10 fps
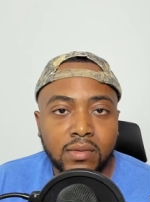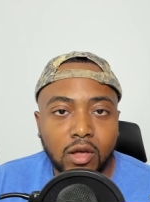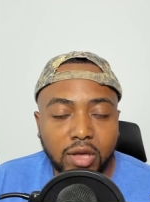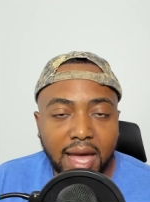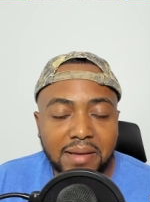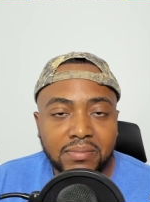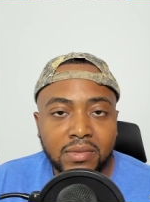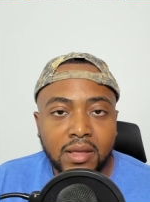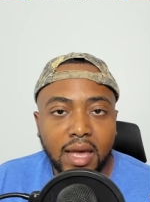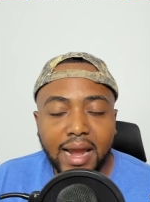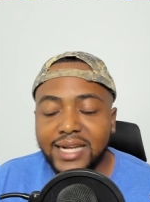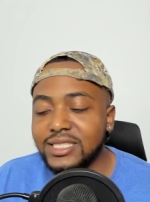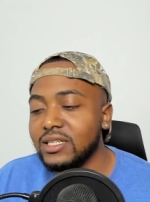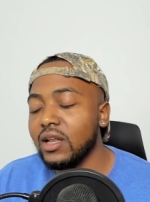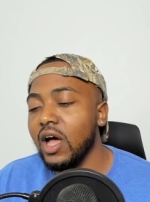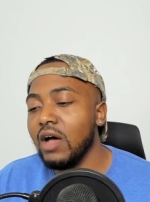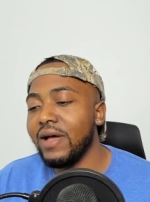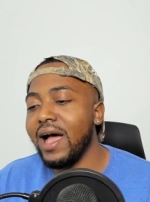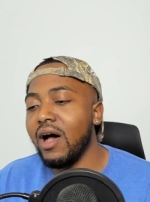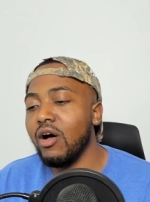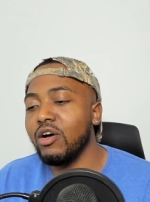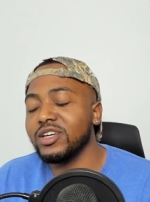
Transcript: Okay, and I just love how